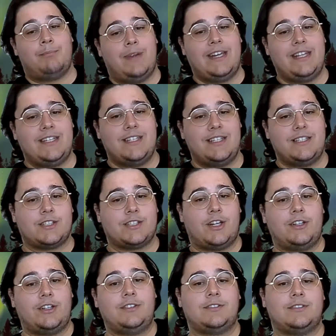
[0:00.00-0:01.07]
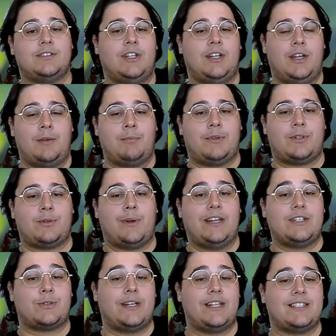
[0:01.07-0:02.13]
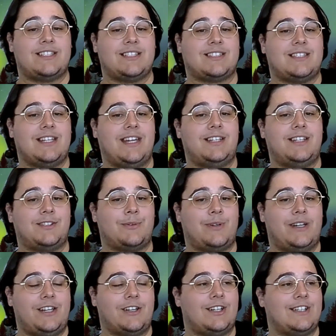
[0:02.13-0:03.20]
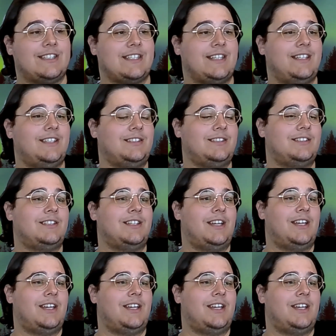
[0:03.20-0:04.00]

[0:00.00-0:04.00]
many years ago, between 2016 and 2019.